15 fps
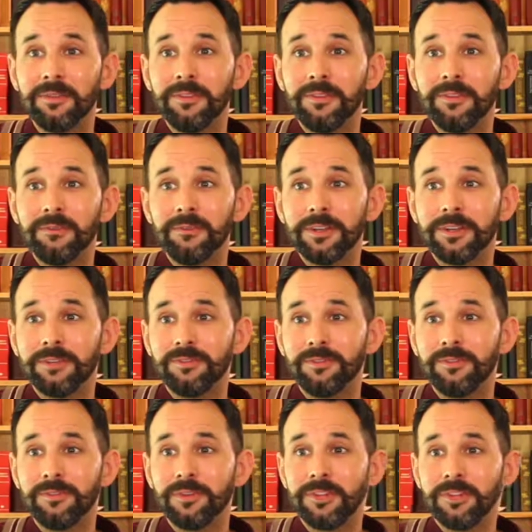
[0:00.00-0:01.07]
We're
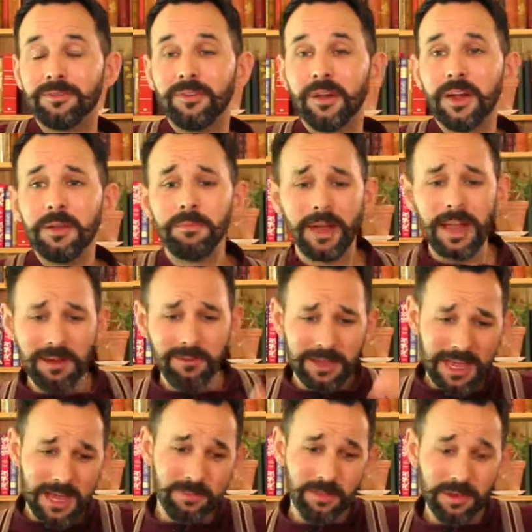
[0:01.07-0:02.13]
defined by how we
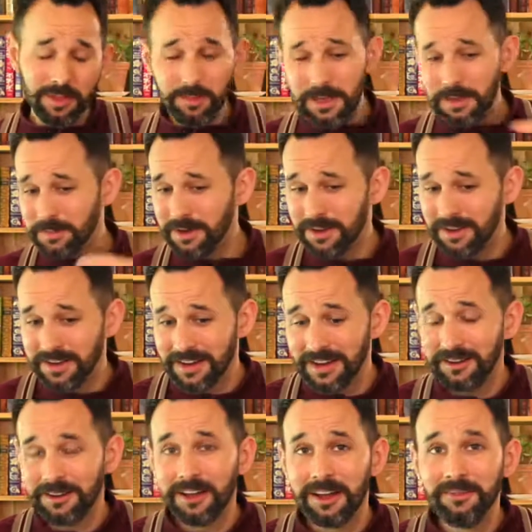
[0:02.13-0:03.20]
help other people and how
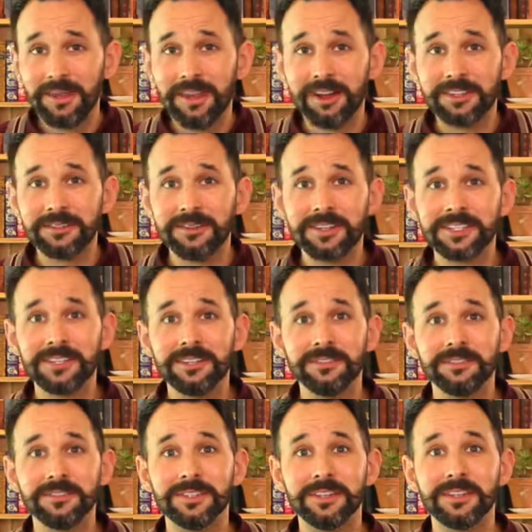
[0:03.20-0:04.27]
kind we are to
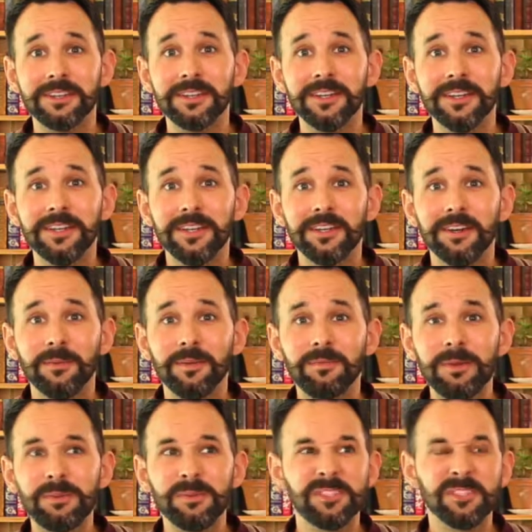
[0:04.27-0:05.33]
ourselves. And I mean,
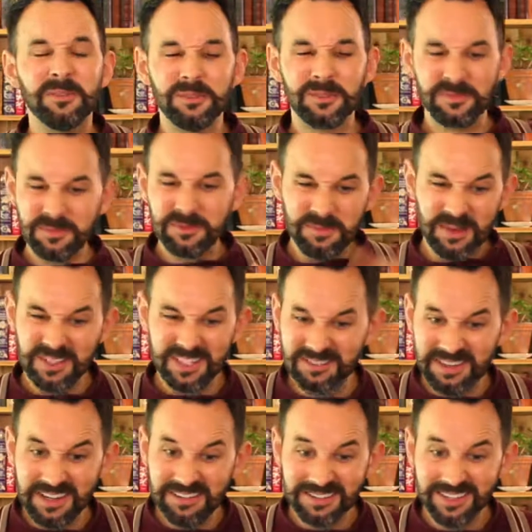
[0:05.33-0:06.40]
people's jobs are almost
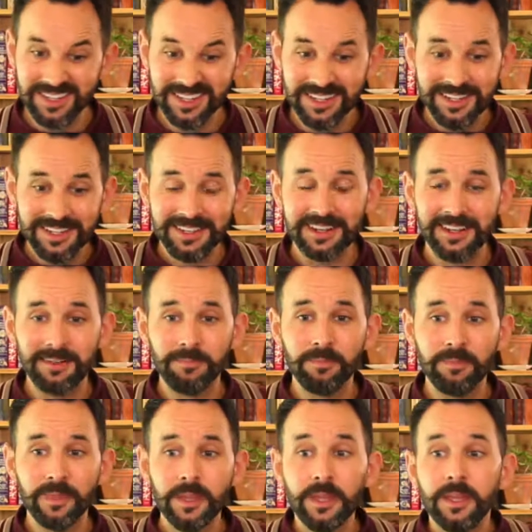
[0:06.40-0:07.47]
irrelevant.
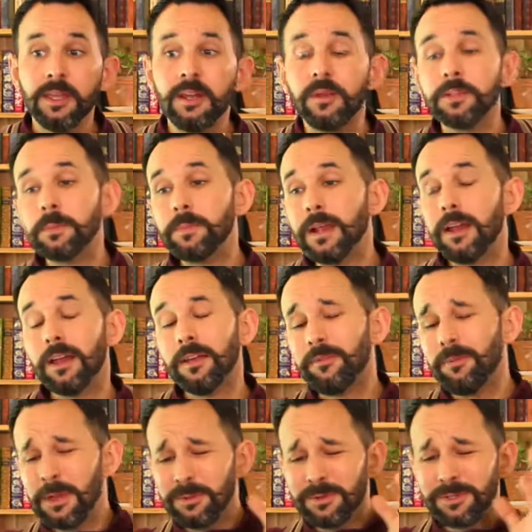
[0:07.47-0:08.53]
It's a bit like
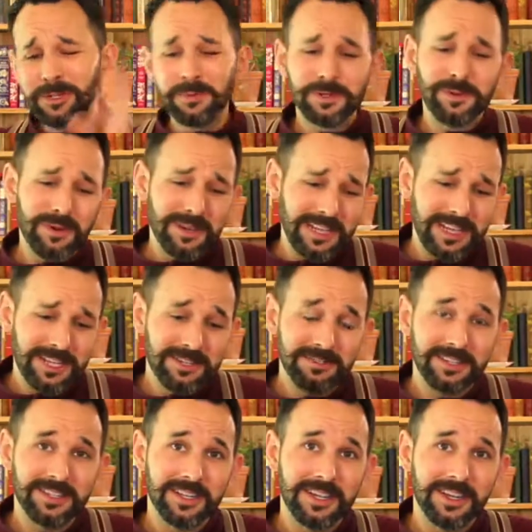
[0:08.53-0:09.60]
people's jobs are only
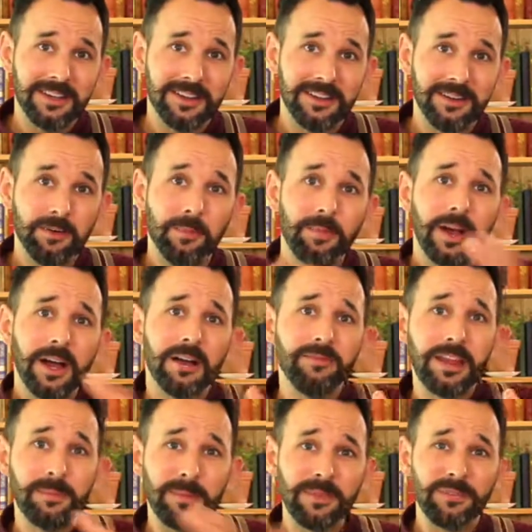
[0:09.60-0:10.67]
interesting, or part of
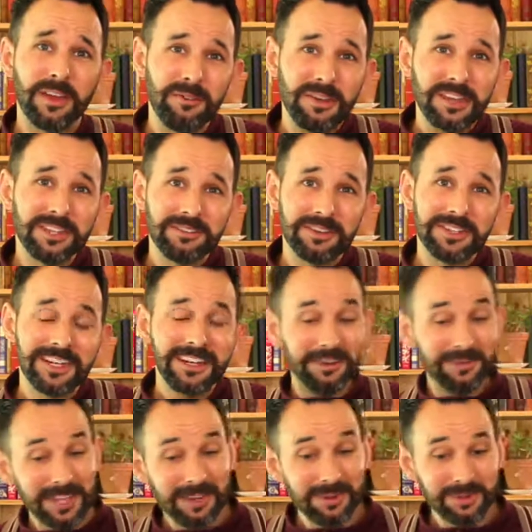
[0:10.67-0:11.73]
them, if they're interesting. Like when
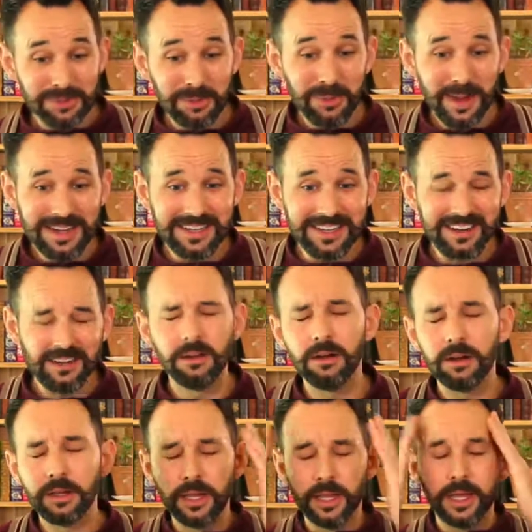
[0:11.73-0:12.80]
you go to a wedding,
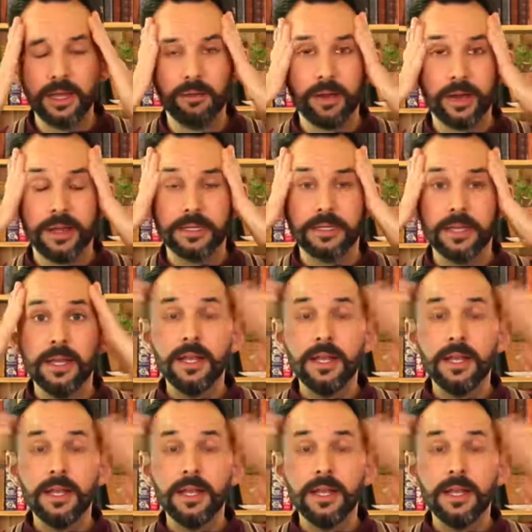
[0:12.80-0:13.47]
God, I hate weddings.